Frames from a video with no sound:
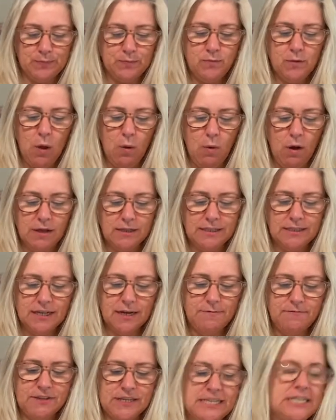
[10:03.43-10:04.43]
whilst
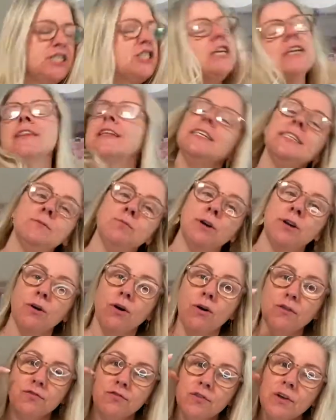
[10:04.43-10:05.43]
I'm finishing this one
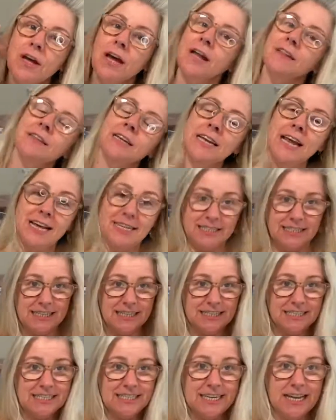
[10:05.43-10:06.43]
off, the next thing
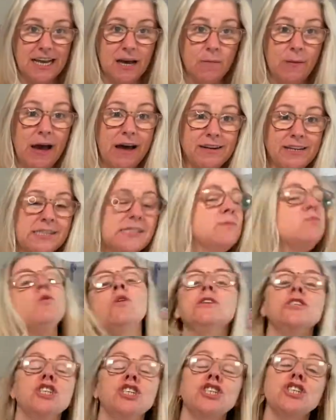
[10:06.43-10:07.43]
to think about is
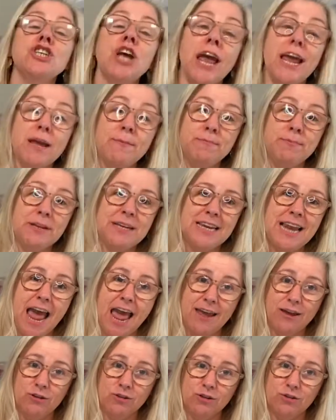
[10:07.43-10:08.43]
what shape
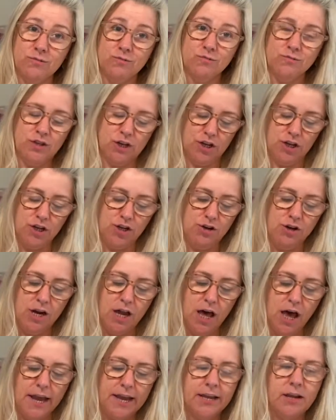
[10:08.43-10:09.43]
nail that you
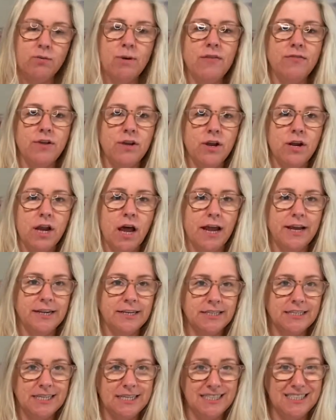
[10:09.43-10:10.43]
like, whether you
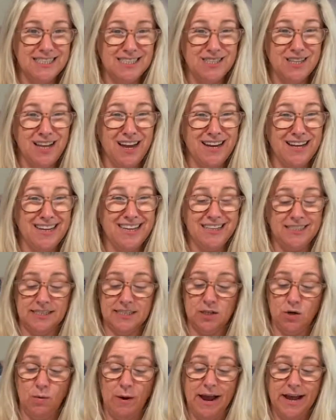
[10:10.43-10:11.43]
like it
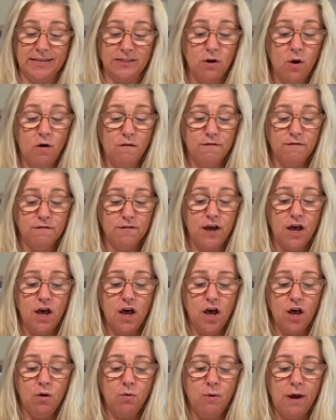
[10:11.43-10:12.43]
squared off,
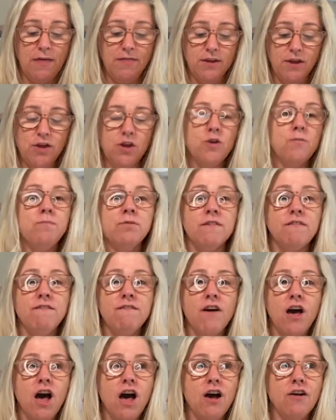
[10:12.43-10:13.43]
whether you
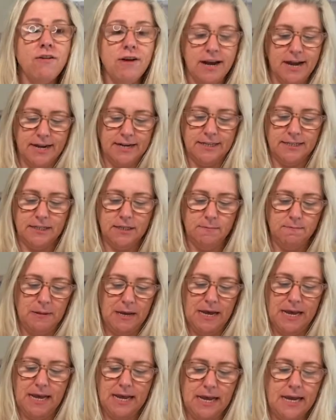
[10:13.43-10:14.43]
prefer it to
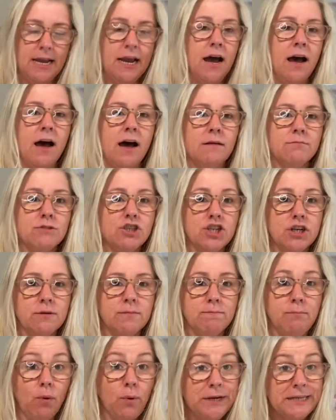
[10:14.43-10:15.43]
be a
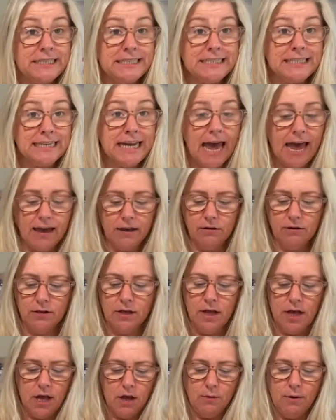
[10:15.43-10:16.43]
pointy nail,
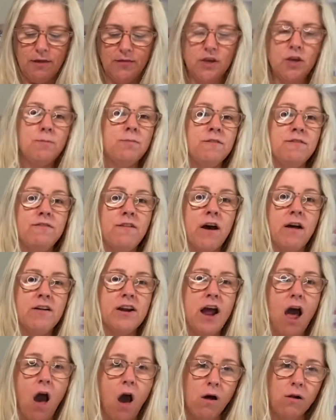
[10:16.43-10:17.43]
whether you prefer
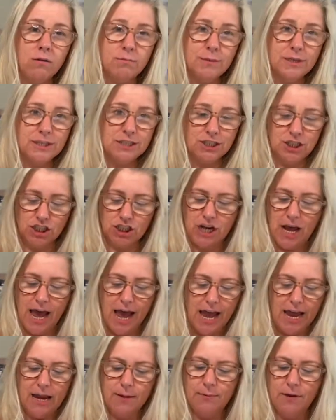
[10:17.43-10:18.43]
an almond
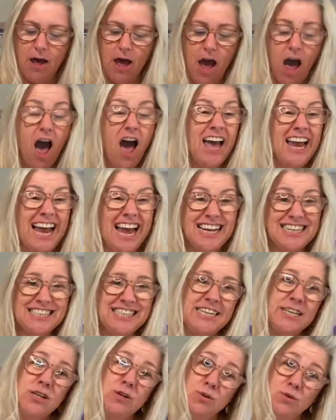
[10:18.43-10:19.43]
shape. I
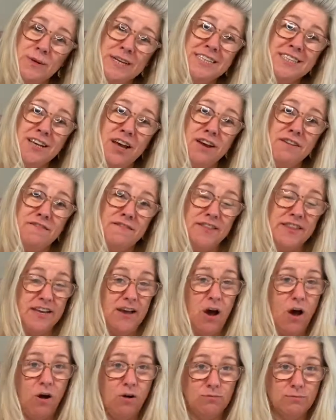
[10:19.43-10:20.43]
actually always go for the
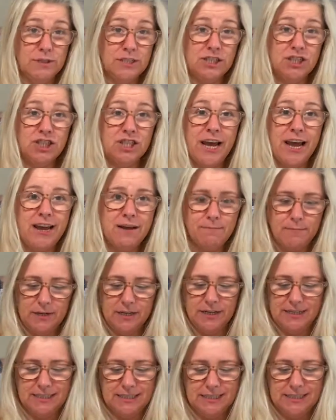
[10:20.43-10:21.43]
almond shape
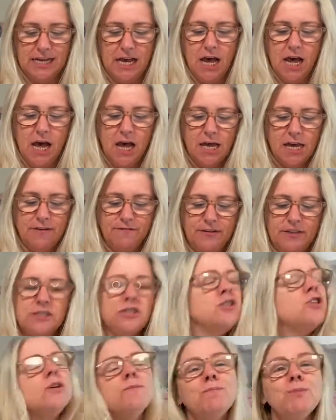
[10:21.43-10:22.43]
because if it's
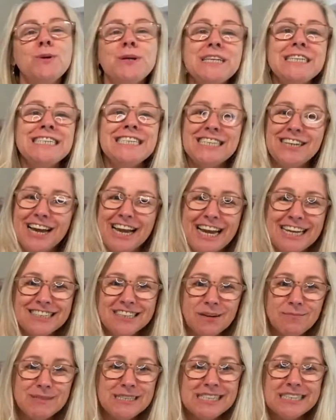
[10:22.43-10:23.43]
too pointy, I end
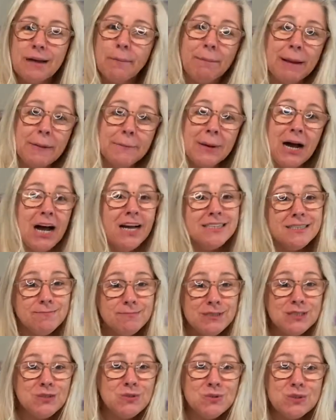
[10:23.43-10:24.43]
up stabbing my
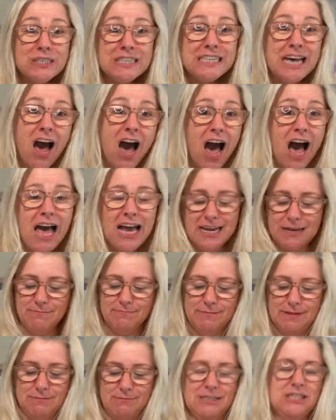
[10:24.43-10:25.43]
husband all the
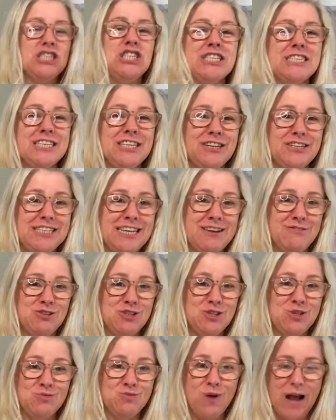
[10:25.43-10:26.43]
time. It doesn't go down
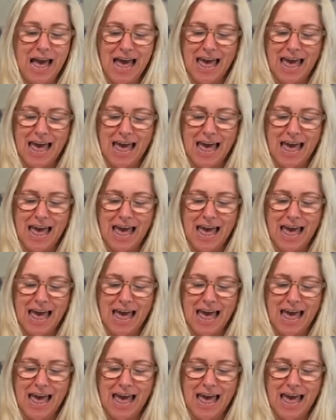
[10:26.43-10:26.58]
too well.